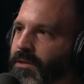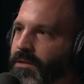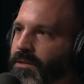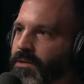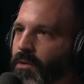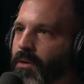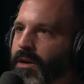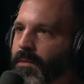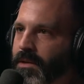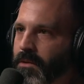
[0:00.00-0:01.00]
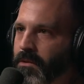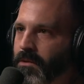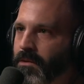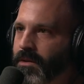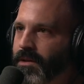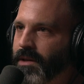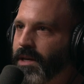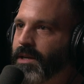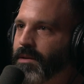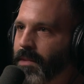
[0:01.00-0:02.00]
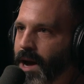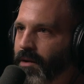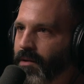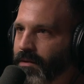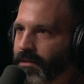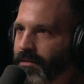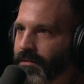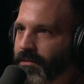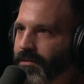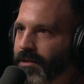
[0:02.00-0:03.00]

is story to be told in the background. Mm-hmm.